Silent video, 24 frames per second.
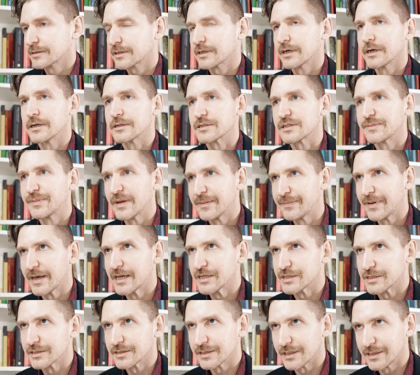Cursed be
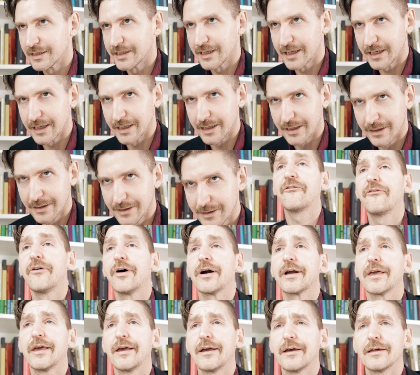patience indeed.
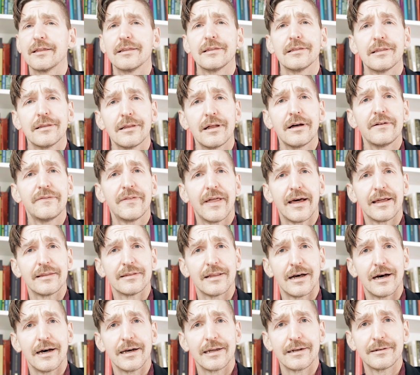Fucking love that
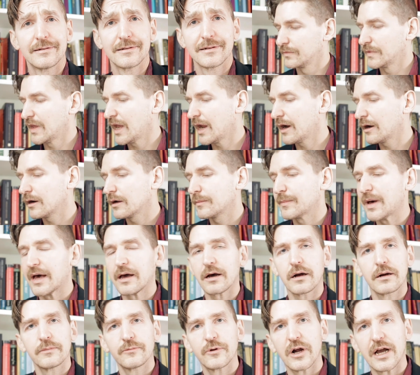line. The hair on my
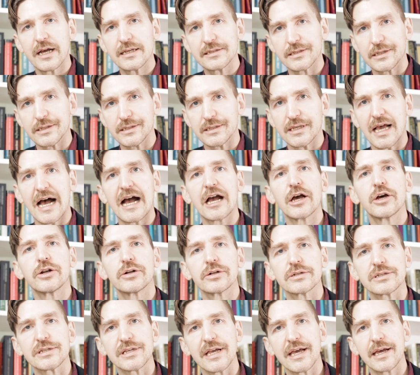arm rises. I
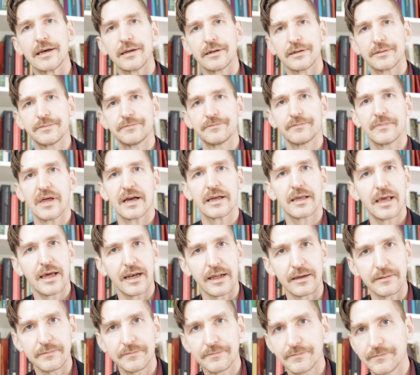understand. I get
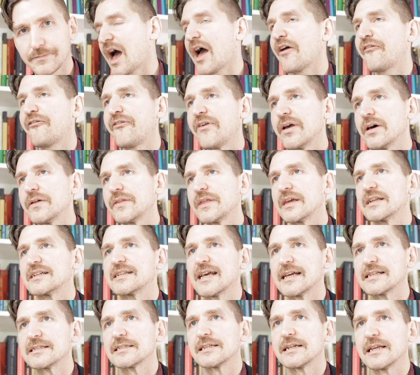it. I feel the
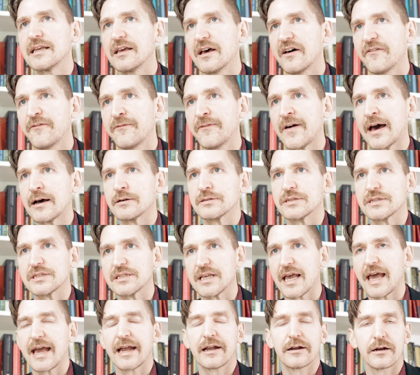intensity of
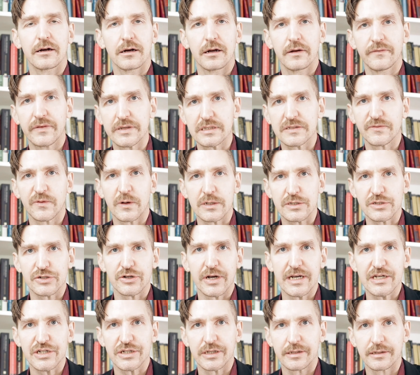Faust's anger, of his
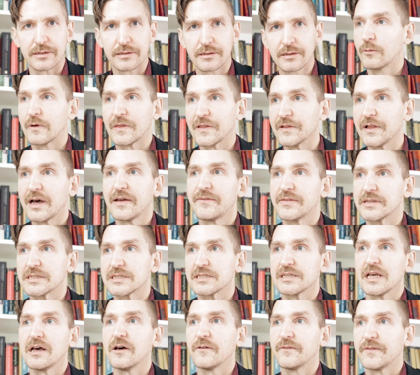frustration with life
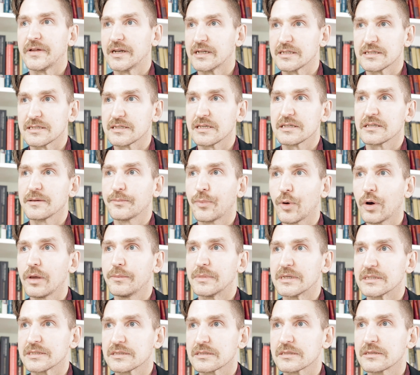itself and its
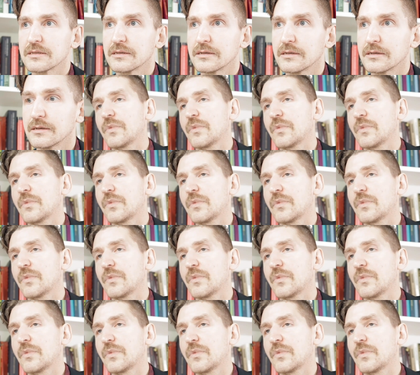disappointments.